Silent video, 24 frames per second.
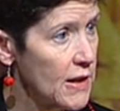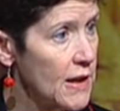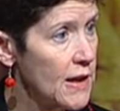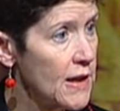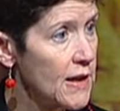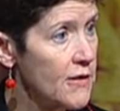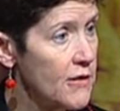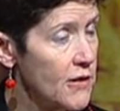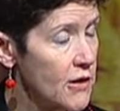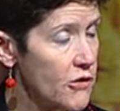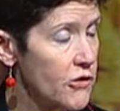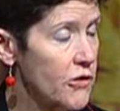In
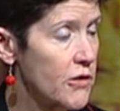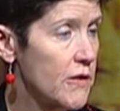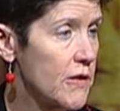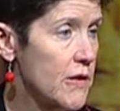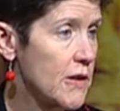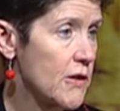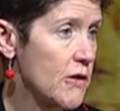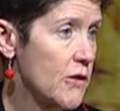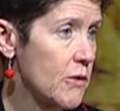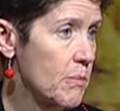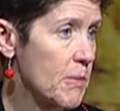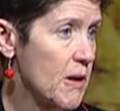addition, the
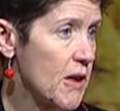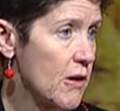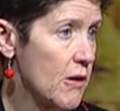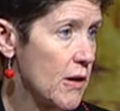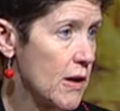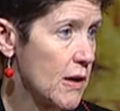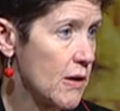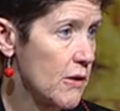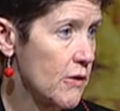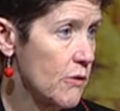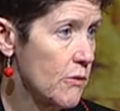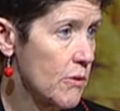
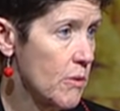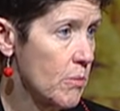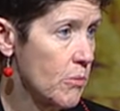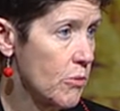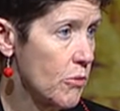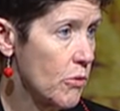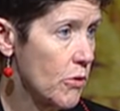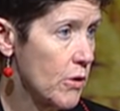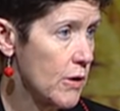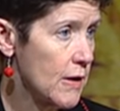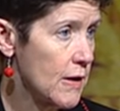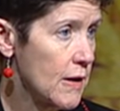disparities
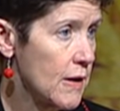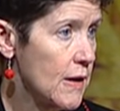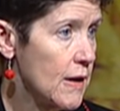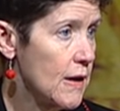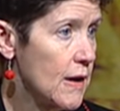report